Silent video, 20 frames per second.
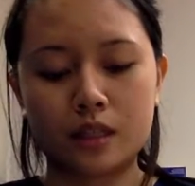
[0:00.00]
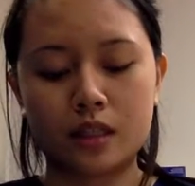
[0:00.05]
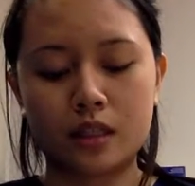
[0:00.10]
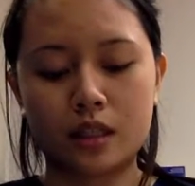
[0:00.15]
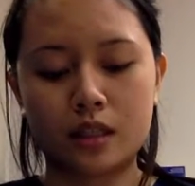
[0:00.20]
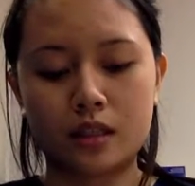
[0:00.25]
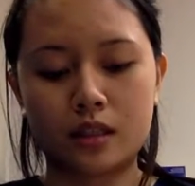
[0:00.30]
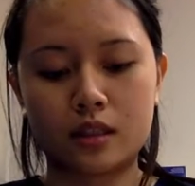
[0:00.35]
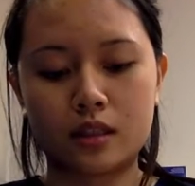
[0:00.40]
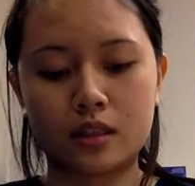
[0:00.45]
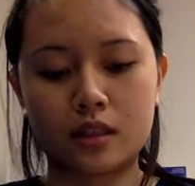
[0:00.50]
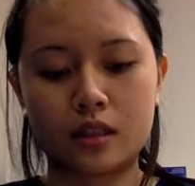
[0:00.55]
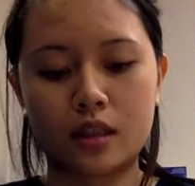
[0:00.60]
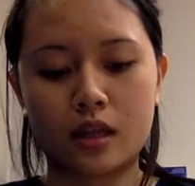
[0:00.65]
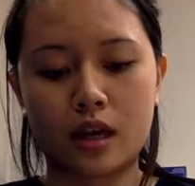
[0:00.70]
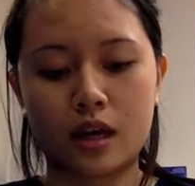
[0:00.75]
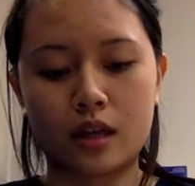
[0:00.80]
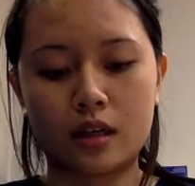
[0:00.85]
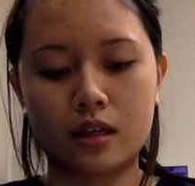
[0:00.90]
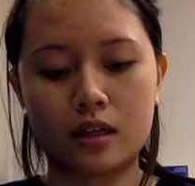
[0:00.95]
Since
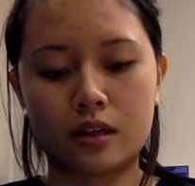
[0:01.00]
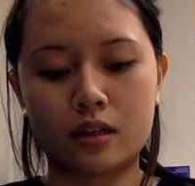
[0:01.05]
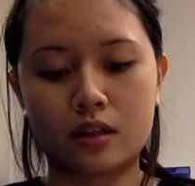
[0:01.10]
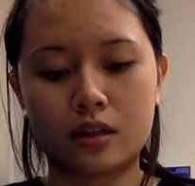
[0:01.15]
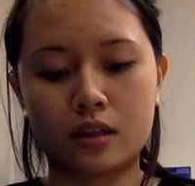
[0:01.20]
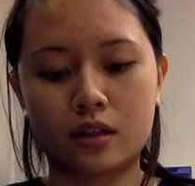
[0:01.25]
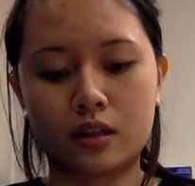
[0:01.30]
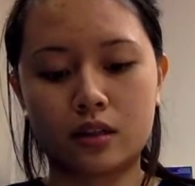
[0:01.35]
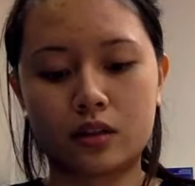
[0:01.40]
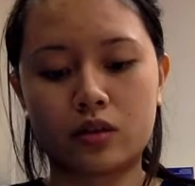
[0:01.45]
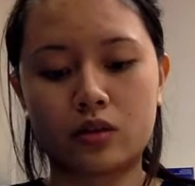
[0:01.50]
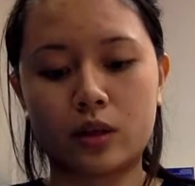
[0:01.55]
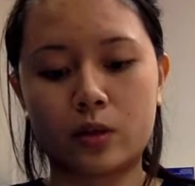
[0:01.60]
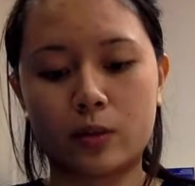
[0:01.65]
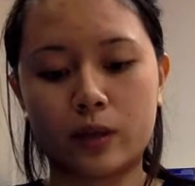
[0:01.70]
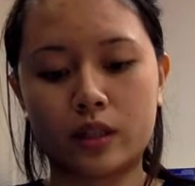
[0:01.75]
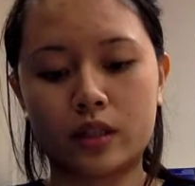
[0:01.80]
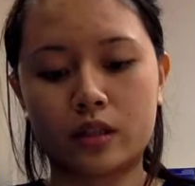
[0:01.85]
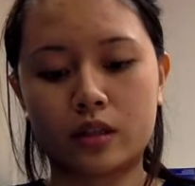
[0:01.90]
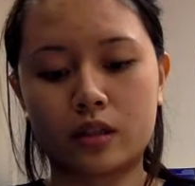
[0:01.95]
then, until 3
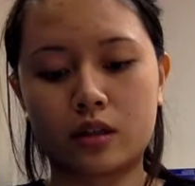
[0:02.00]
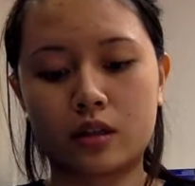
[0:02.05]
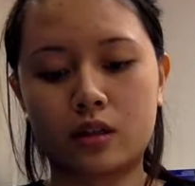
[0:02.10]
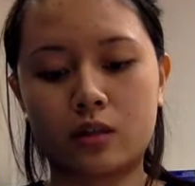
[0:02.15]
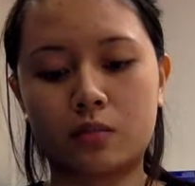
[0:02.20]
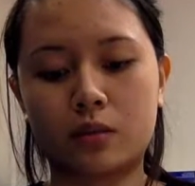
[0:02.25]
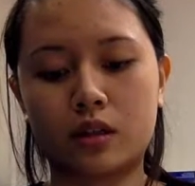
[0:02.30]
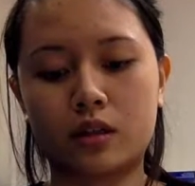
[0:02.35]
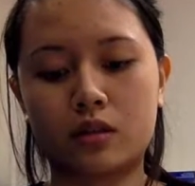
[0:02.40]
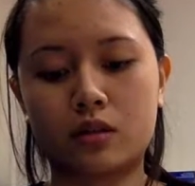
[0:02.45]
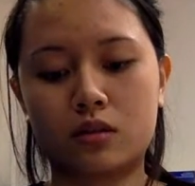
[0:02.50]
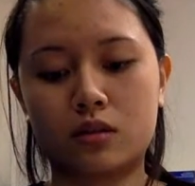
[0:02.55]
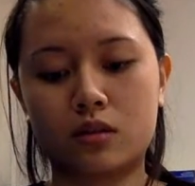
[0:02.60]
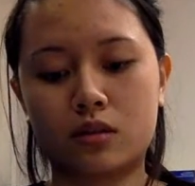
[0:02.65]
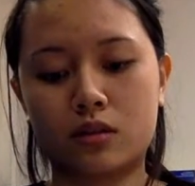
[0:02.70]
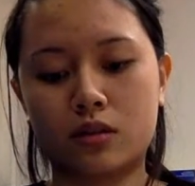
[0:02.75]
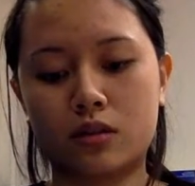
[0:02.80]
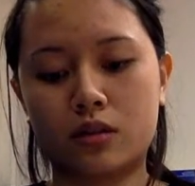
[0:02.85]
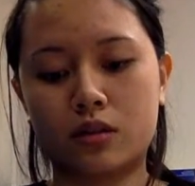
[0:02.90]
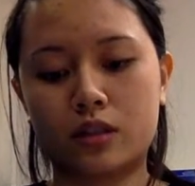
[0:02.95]
weeks ago, blood
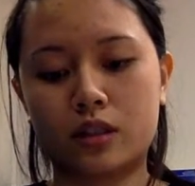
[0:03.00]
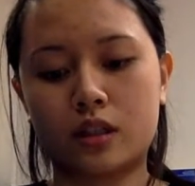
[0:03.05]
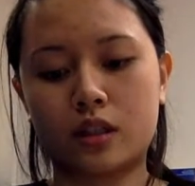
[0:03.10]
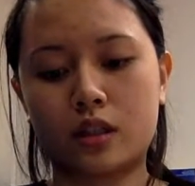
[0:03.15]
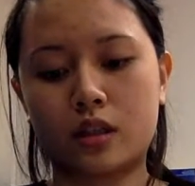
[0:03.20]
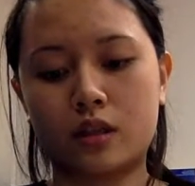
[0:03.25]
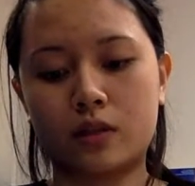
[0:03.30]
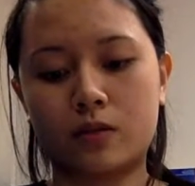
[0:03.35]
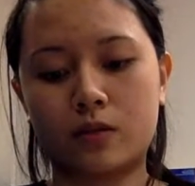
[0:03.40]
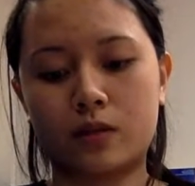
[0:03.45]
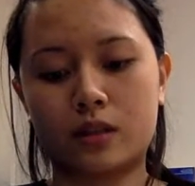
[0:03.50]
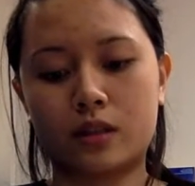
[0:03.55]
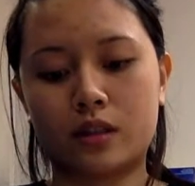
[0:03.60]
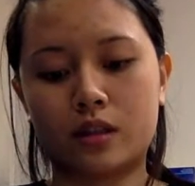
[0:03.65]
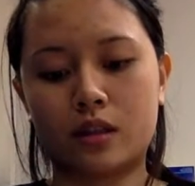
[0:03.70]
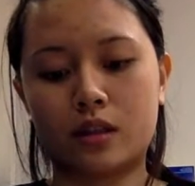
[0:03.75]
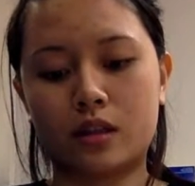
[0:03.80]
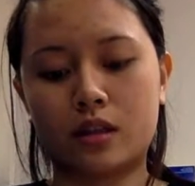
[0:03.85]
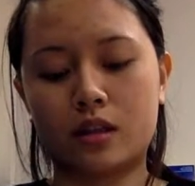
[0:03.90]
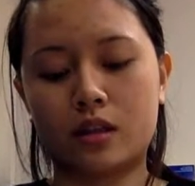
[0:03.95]
glucose was
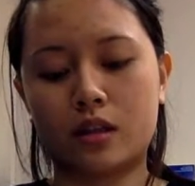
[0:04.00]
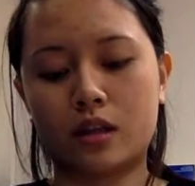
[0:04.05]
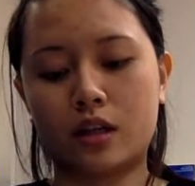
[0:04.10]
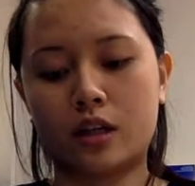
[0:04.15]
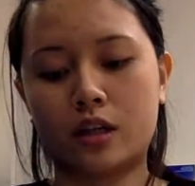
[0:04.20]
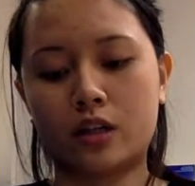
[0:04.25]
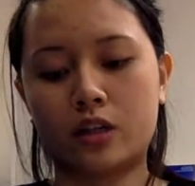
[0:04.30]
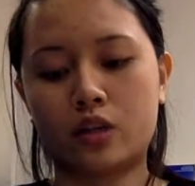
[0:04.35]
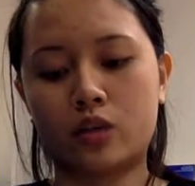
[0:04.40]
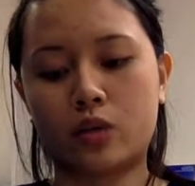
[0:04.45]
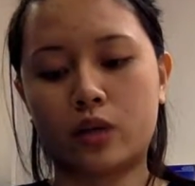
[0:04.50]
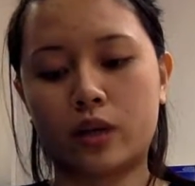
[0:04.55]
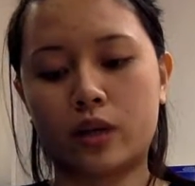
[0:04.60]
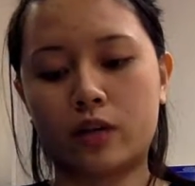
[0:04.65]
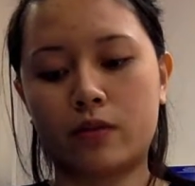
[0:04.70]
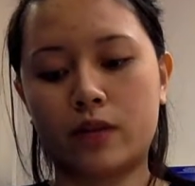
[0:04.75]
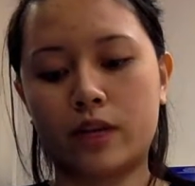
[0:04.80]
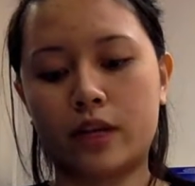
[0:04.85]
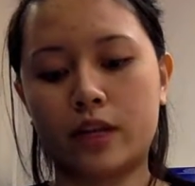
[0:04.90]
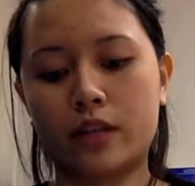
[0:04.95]
in the
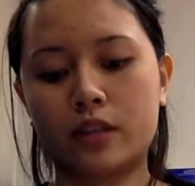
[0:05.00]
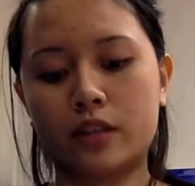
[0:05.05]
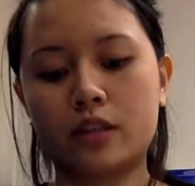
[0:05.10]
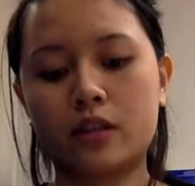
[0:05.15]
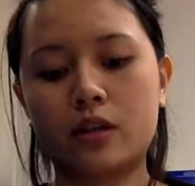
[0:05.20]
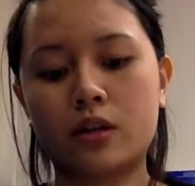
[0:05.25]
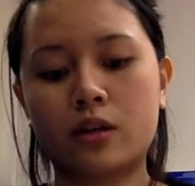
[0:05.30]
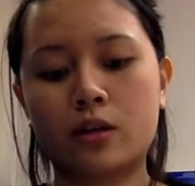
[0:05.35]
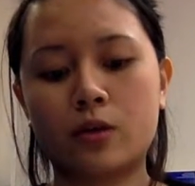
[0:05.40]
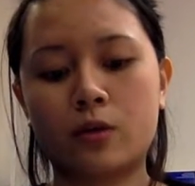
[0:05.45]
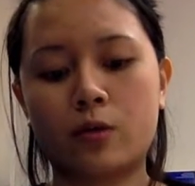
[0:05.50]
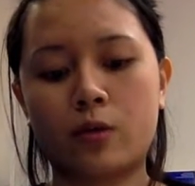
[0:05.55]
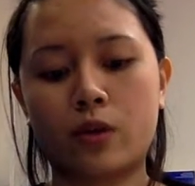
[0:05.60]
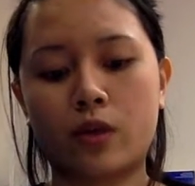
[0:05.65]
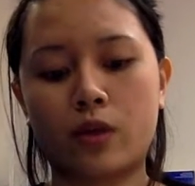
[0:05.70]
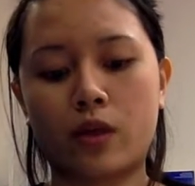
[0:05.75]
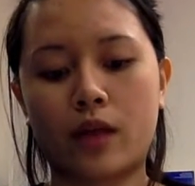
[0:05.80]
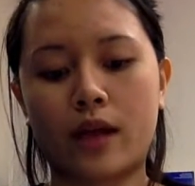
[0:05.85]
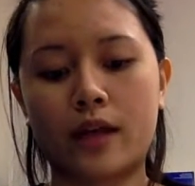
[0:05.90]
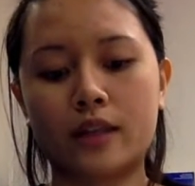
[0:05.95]
120 range, with
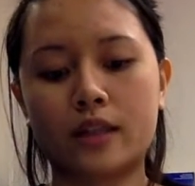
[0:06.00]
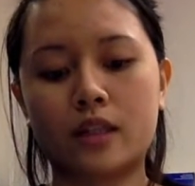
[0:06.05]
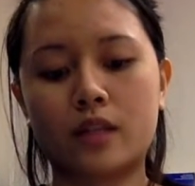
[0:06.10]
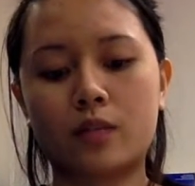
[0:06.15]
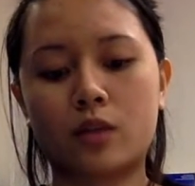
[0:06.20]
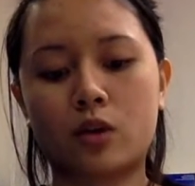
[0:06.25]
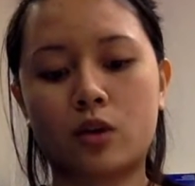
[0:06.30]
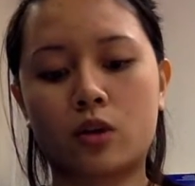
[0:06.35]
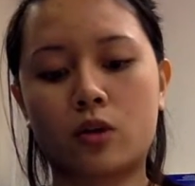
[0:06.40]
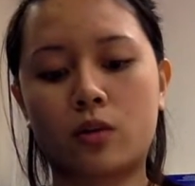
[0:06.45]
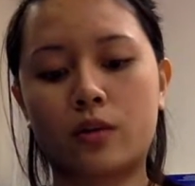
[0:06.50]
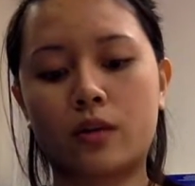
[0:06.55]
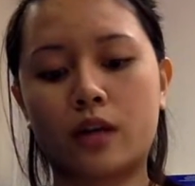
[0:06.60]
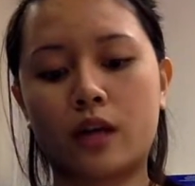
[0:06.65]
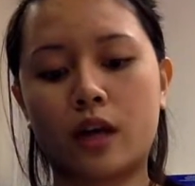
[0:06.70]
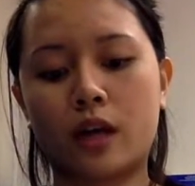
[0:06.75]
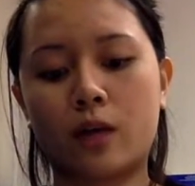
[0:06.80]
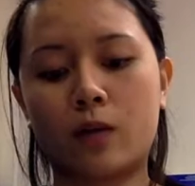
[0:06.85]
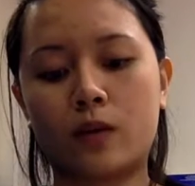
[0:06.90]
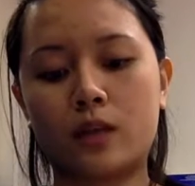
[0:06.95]
last hemoglobin
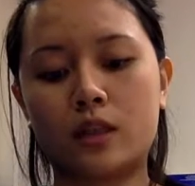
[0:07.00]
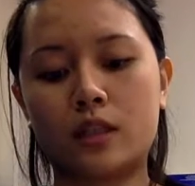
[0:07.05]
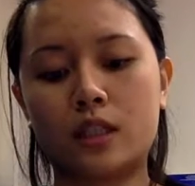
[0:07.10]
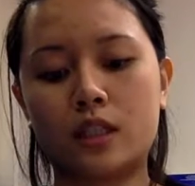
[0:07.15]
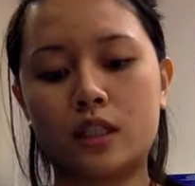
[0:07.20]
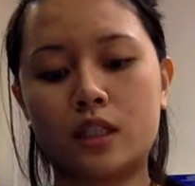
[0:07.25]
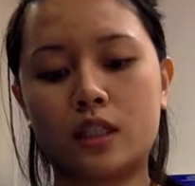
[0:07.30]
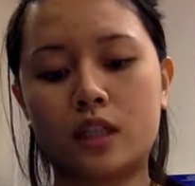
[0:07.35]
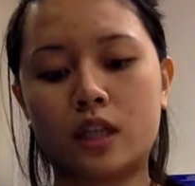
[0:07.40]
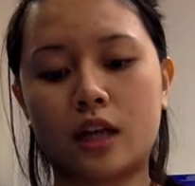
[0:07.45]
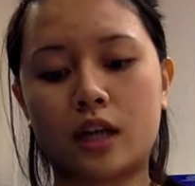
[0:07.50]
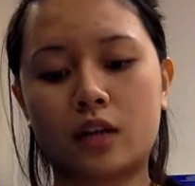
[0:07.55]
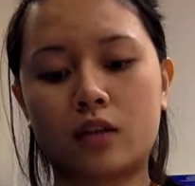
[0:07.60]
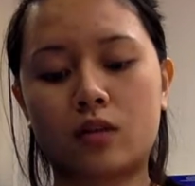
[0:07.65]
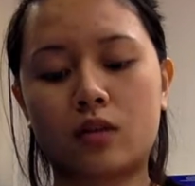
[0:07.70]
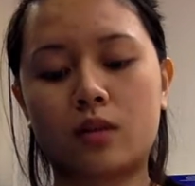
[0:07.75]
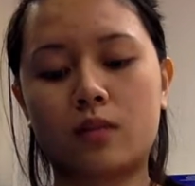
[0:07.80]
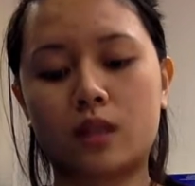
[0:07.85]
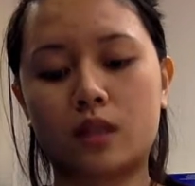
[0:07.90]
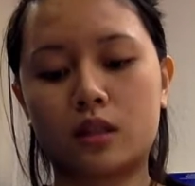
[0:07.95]
A1C checked
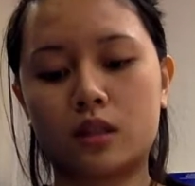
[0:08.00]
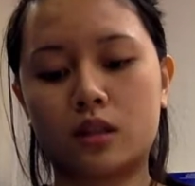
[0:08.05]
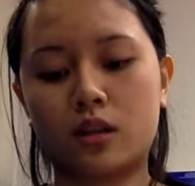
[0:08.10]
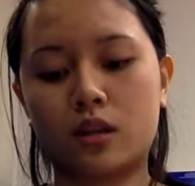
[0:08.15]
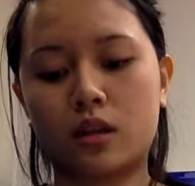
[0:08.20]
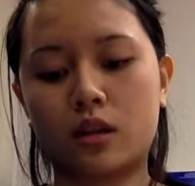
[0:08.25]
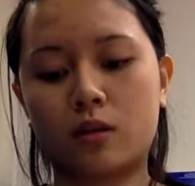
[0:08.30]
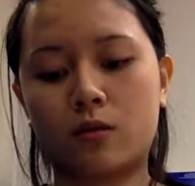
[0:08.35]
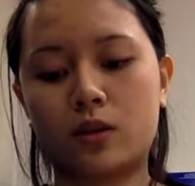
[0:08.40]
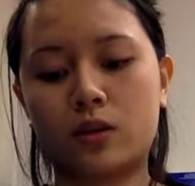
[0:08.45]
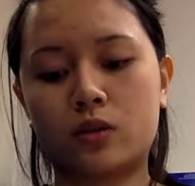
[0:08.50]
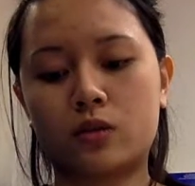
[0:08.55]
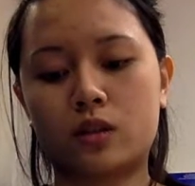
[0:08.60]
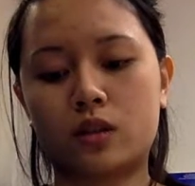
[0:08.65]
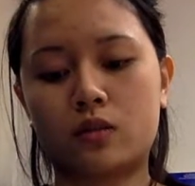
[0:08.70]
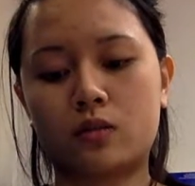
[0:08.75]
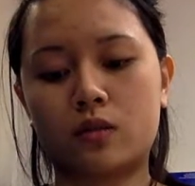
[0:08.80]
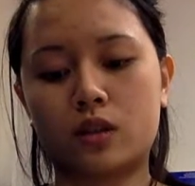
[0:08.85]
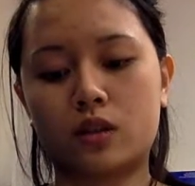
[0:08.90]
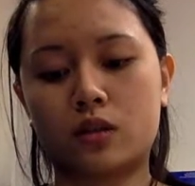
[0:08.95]
3 months ago, which
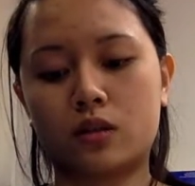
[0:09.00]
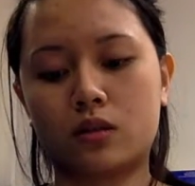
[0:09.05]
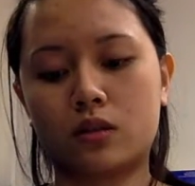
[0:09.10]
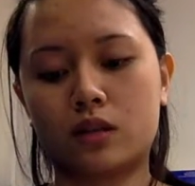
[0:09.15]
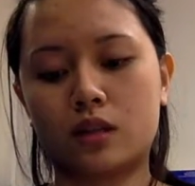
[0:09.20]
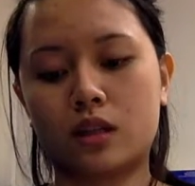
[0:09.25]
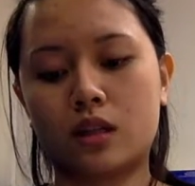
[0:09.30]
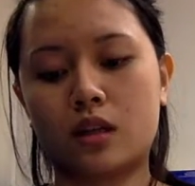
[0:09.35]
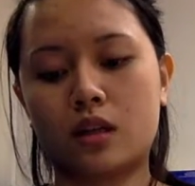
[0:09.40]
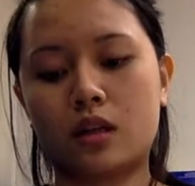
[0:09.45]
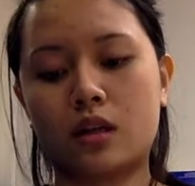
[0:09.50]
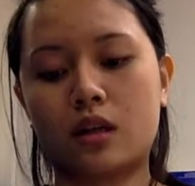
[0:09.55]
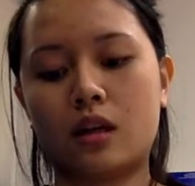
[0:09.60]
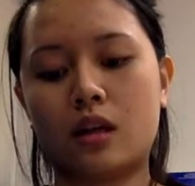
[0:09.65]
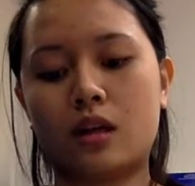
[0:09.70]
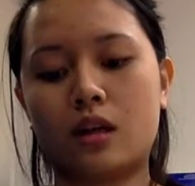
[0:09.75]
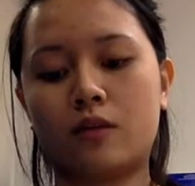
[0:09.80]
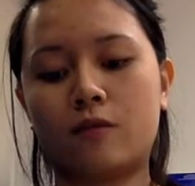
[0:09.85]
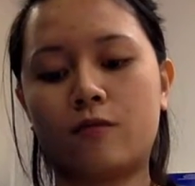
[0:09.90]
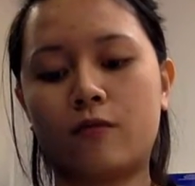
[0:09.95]
was resulted
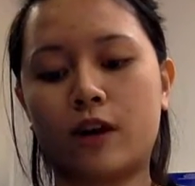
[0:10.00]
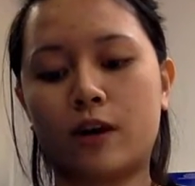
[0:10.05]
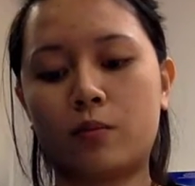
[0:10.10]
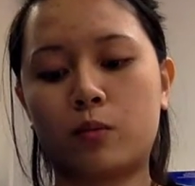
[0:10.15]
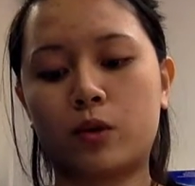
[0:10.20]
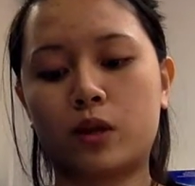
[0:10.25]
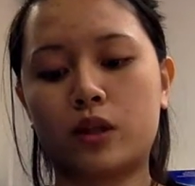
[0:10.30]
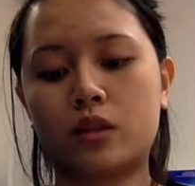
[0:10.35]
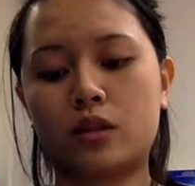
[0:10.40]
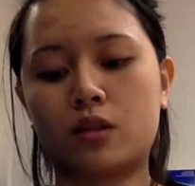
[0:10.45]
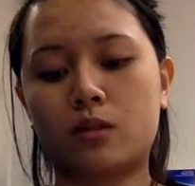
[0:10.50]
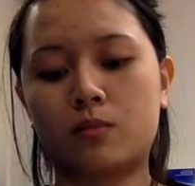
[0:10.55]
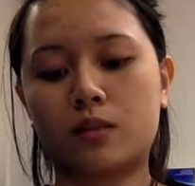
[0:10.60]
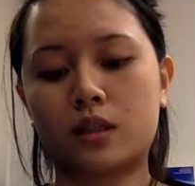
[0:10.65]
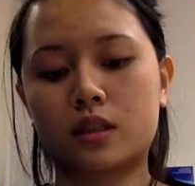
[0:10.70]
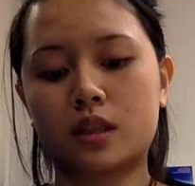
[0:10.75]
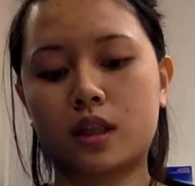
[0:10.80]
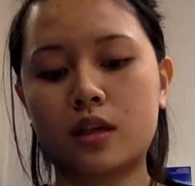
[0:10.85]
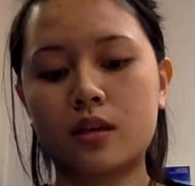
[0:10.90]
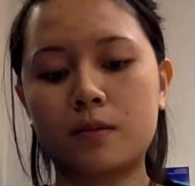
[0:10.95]
in
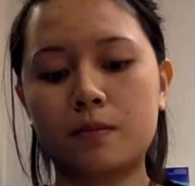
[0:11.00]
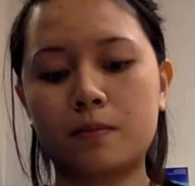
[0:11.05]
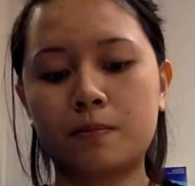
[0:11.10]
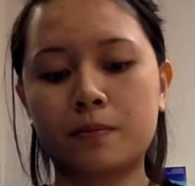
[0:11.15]
5.2%.